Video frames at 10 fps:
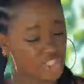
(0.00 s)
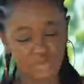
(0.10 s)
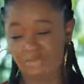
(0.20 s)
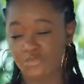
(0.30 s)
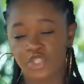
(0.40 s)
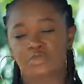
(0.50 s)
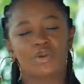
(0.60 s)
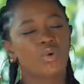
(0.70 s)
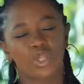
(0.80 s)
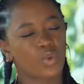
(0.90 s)
I should be forced
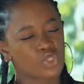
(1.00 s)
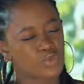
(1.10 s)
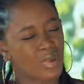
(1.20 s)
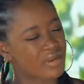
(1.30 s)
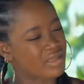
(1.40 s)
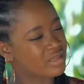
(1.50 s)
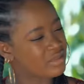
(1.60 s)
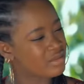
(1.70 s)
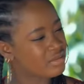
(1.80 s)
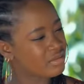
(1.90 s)
to marry who I don't want to marry.
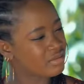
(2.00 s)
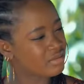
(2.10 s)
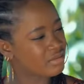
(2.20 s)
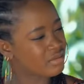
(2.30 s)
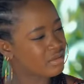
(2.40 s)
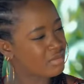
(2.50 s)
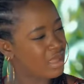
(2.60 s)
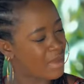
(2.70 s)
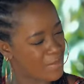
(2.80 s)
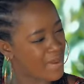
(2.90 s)

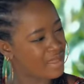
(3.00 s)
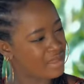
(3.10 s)
Hey, eh,